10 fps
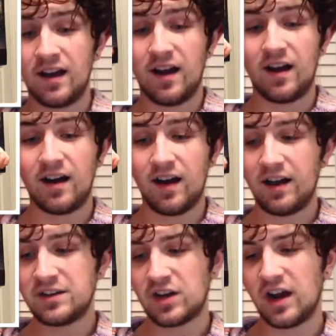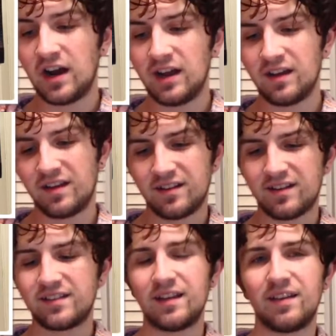I try to
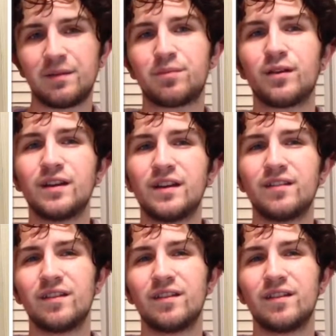stay like pretty